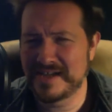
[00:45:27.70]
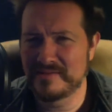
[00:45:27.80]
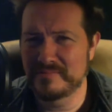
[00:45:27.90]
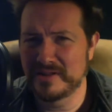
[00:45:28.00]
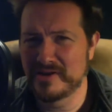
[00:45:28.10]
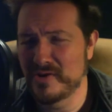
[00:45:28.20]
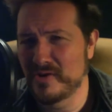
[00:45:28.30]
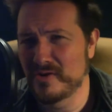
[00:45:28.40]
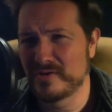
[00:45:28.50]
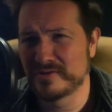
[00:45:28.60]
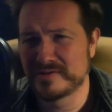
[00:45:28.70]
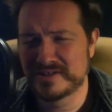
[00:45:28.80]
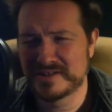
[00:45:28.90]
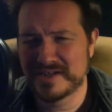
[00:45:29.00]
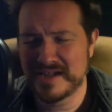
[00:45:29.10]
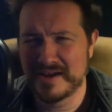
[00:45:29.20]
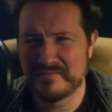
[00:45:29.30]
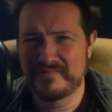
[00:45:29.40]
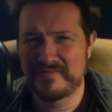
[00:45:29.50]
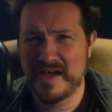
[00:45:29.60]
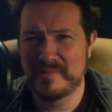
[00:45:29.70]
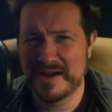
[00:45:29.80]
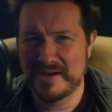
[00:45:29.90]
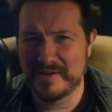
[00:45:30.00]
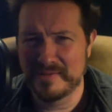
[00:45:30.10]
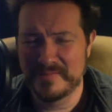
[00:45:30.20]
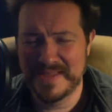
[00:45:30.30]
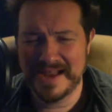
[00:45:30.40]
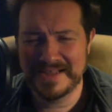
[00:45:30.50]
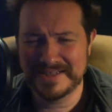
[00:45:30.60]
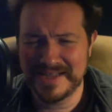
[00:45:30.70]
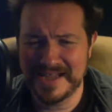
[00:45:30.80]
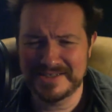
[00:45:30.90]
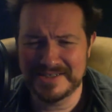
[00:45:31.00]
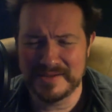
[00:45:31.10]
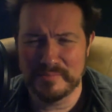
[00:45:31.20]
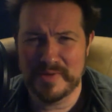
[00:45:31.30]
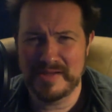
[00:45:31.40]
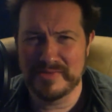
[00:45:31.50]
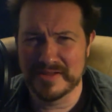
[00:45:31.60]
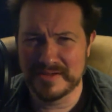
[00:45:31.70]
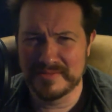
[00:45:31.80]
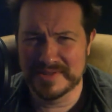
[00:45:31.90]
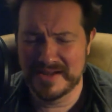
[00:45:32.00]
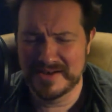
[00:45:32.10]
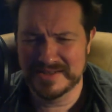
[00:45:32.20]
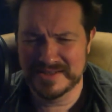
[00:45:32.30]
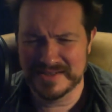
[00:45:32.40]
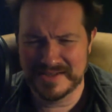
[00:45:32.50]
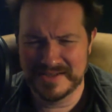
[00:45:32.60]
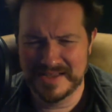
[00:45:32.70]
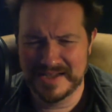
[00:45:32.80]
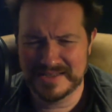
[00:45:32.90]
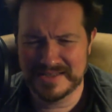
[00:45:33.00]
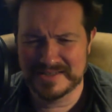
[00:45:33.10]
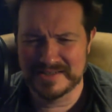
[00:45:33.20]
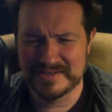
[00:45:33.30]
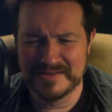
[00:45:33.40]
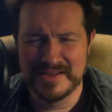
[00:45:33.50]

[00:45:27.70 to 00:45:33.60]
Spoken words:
down below hole just kind of vomit out and it's not just a baby that comes out, it's like guts and